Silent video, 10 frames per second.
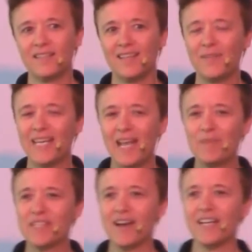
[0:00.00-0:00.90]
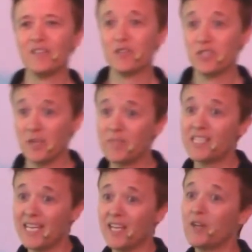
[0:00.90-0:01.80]
I mean, Amazon either shipped
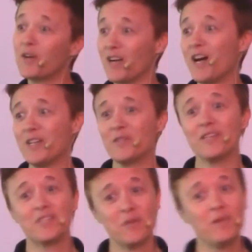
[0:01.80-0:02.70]
10 or 100, so